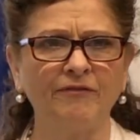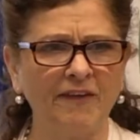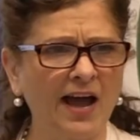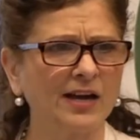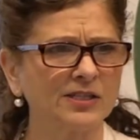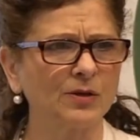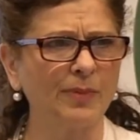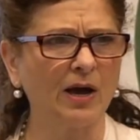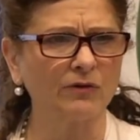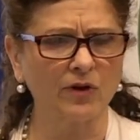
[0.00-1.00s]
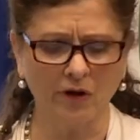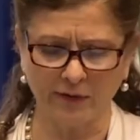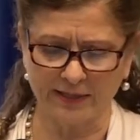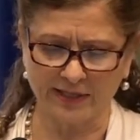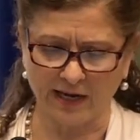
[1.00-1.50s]
facts about
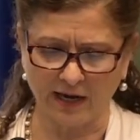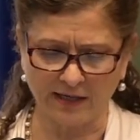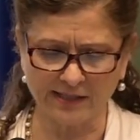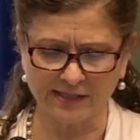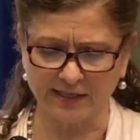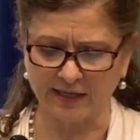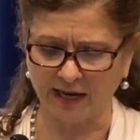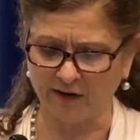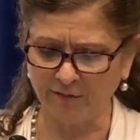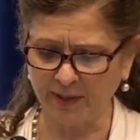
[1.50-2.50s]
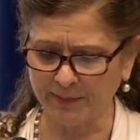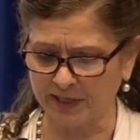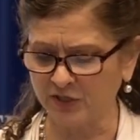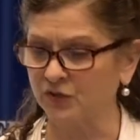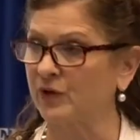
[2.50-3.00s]
current diocesan and NFP
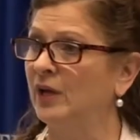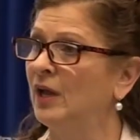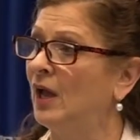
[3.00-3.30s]
ministry,